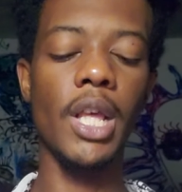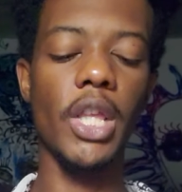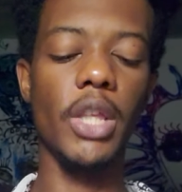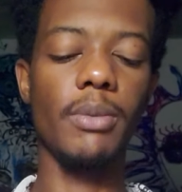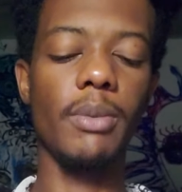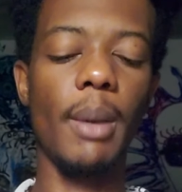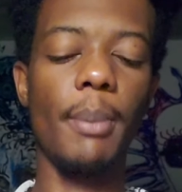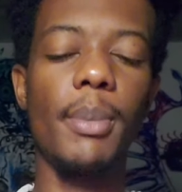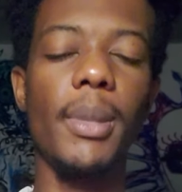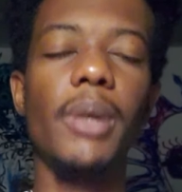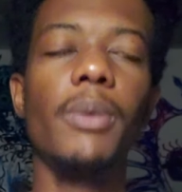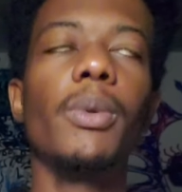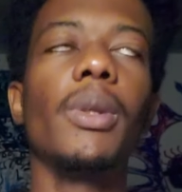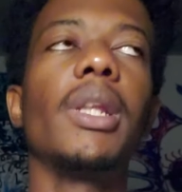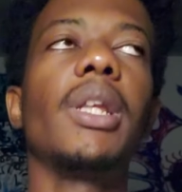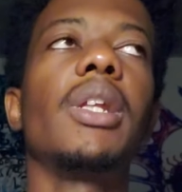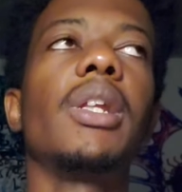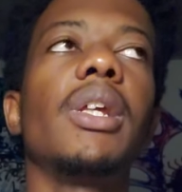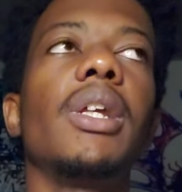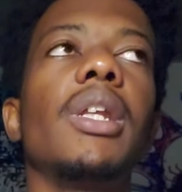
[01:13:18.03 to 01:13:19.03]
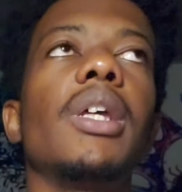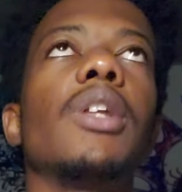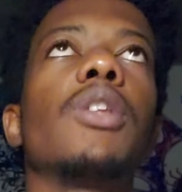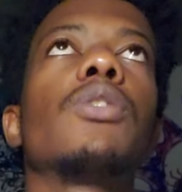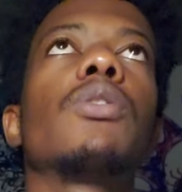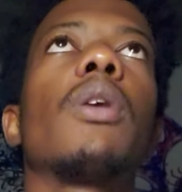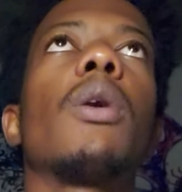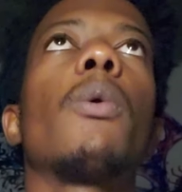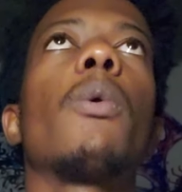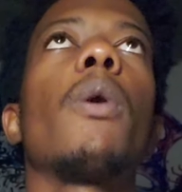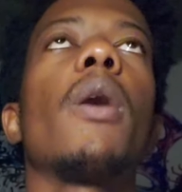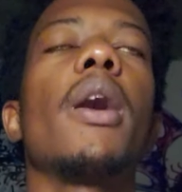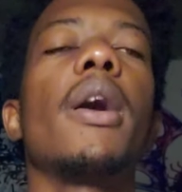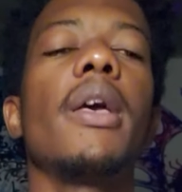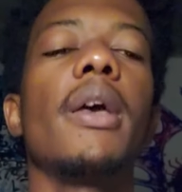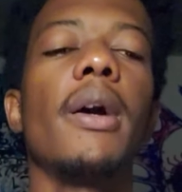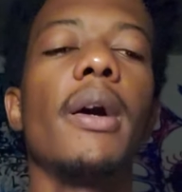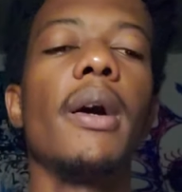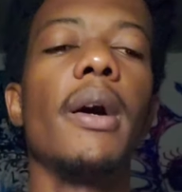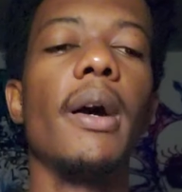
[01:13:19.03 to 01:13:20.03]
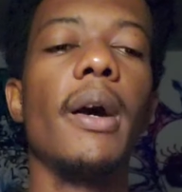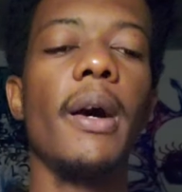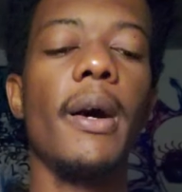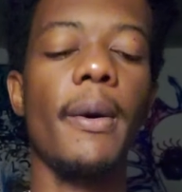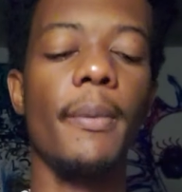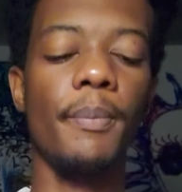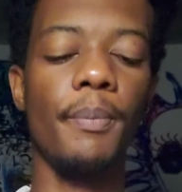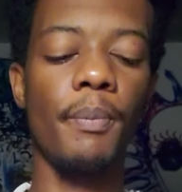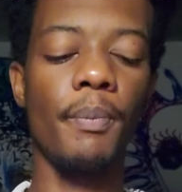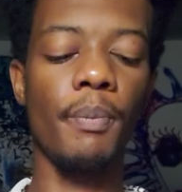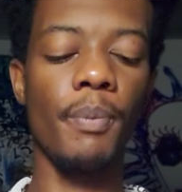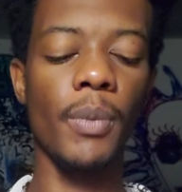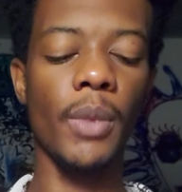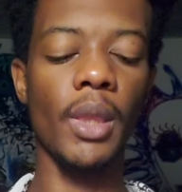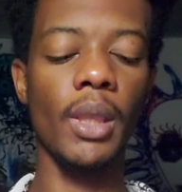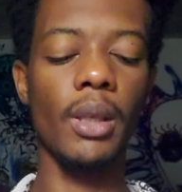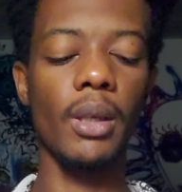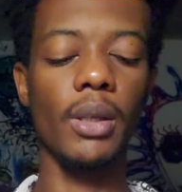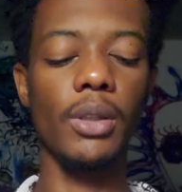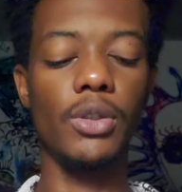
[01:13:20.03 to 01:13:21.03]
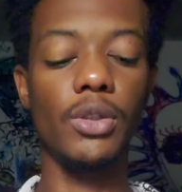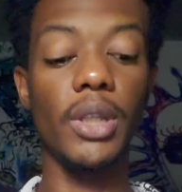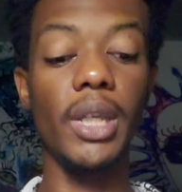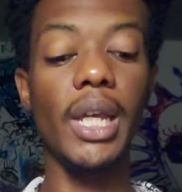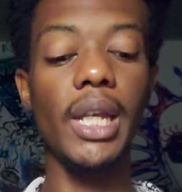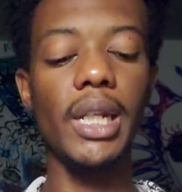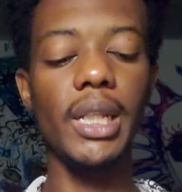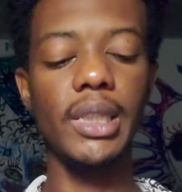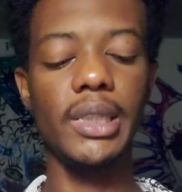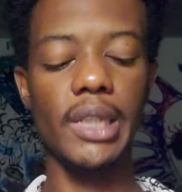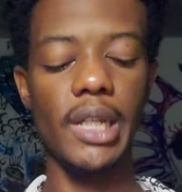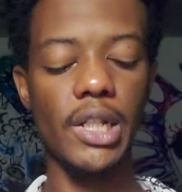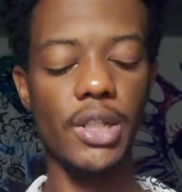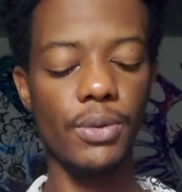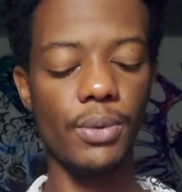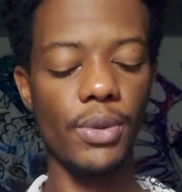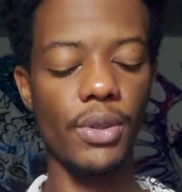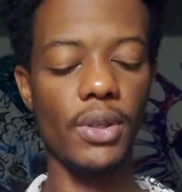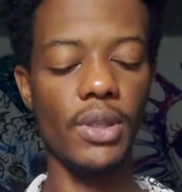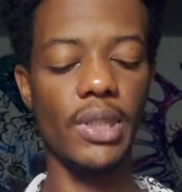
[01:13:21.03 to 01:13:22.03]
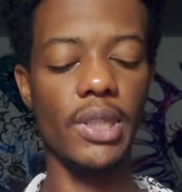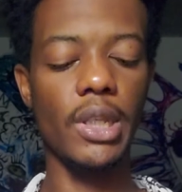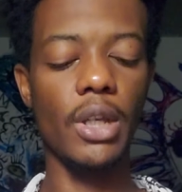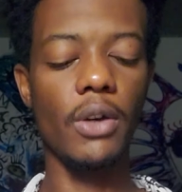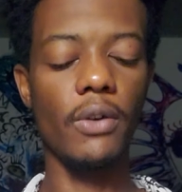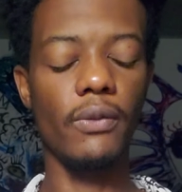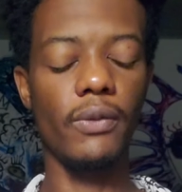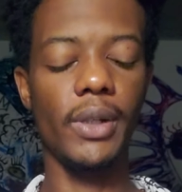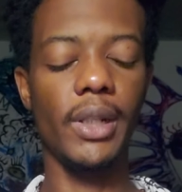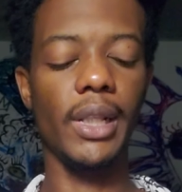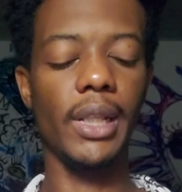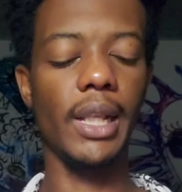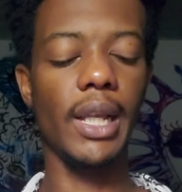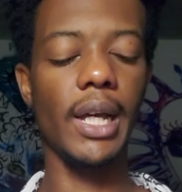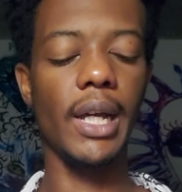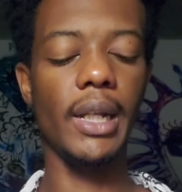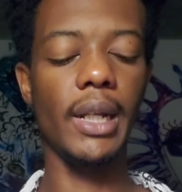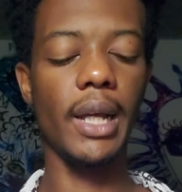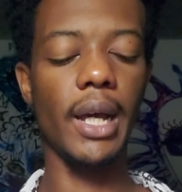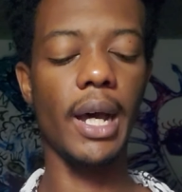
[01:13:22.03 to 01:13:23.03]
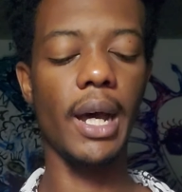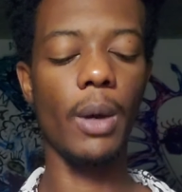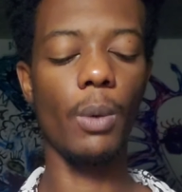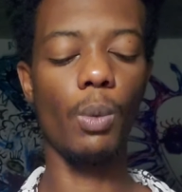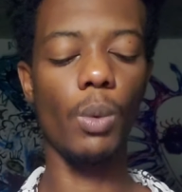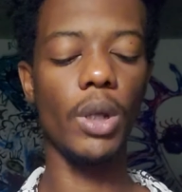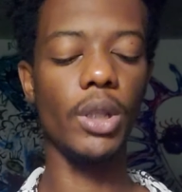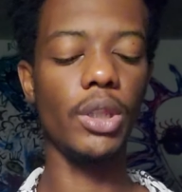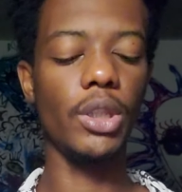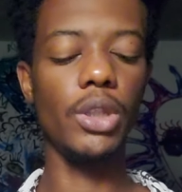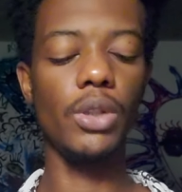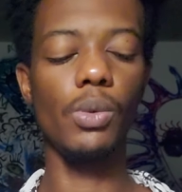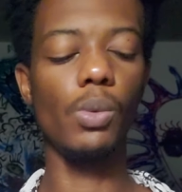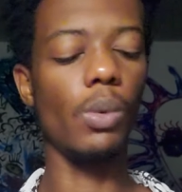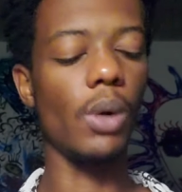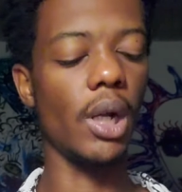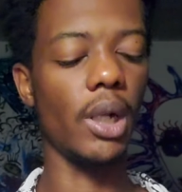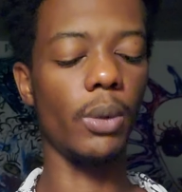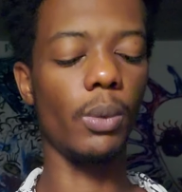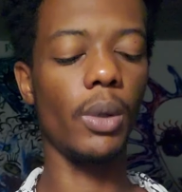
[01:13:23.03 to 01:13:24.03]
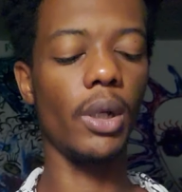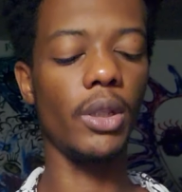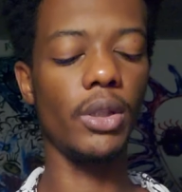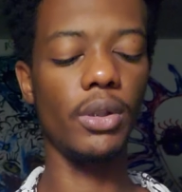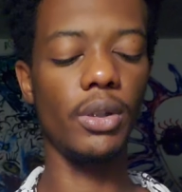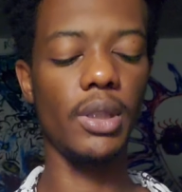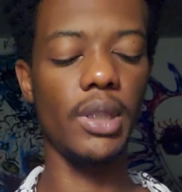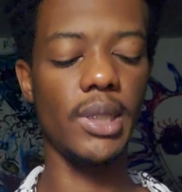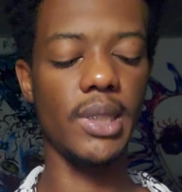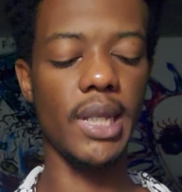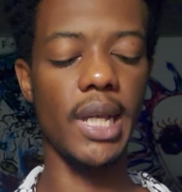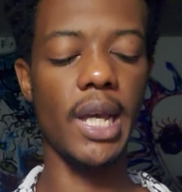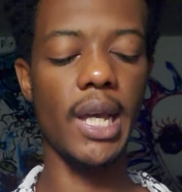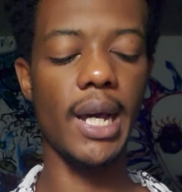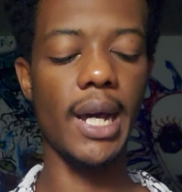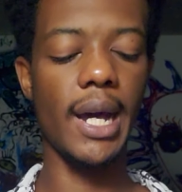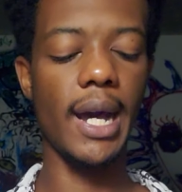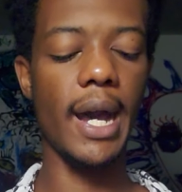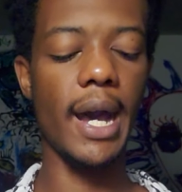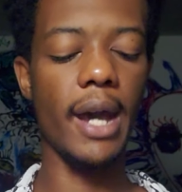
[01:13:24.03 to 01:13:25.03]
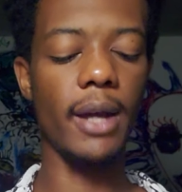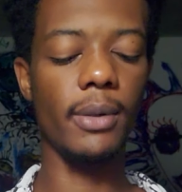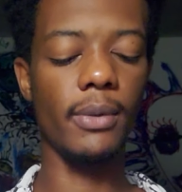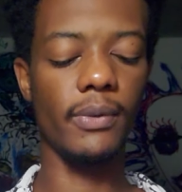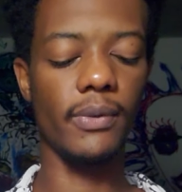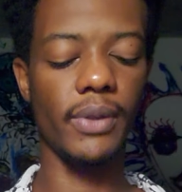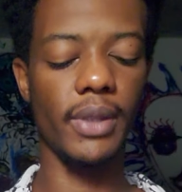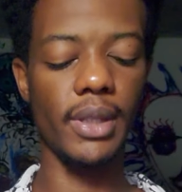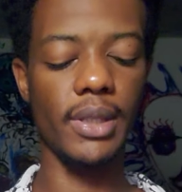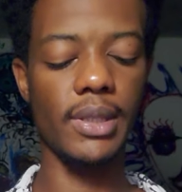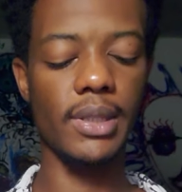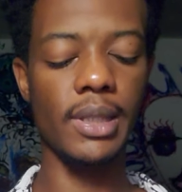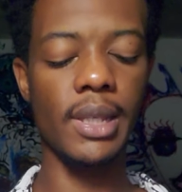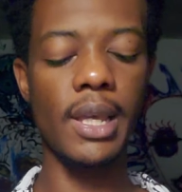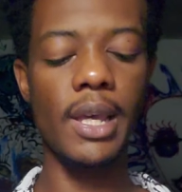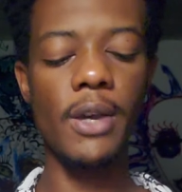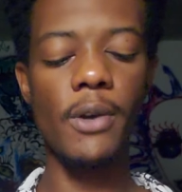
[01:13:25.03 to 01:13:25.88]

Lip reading: You might be really needing to acquire to get in touch with yourself and learn what do you want, what do you desire out of this.